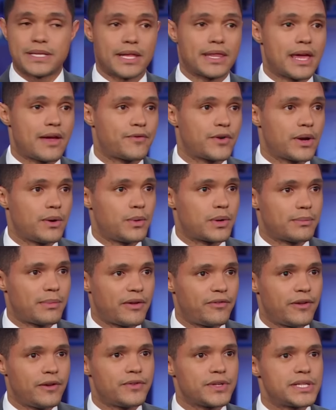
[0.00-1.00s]
South Africa, one of my
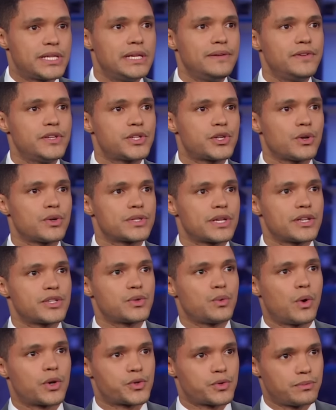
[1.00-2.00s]
favorite TV shows I used
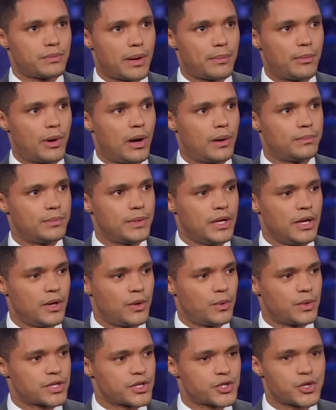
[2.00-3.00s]
to watch with my mom
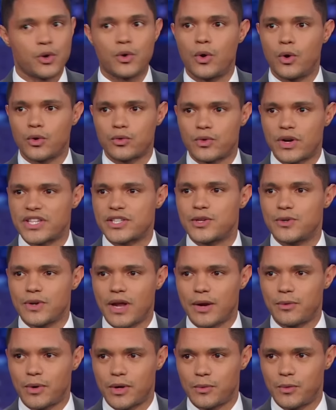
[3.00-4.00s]
was a show called Rescue
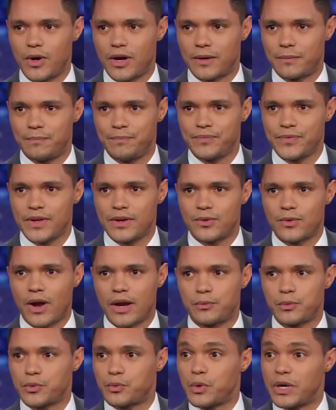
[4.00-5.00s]
911,
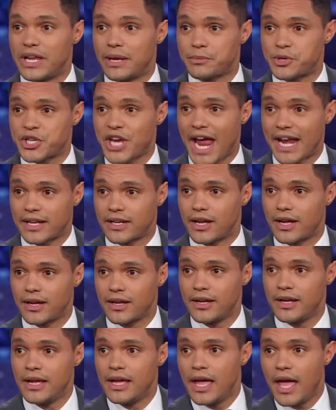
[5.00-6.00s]
right, with William Shatner.
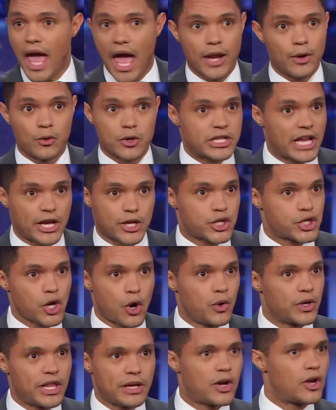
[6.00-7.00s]
And it was like a show
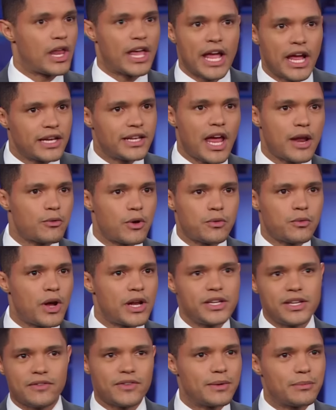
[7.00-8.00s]
where they go like, 911,
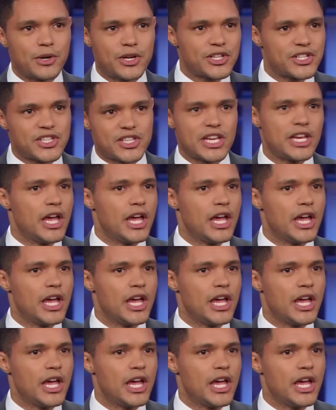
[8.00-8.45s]
do you have an emergency?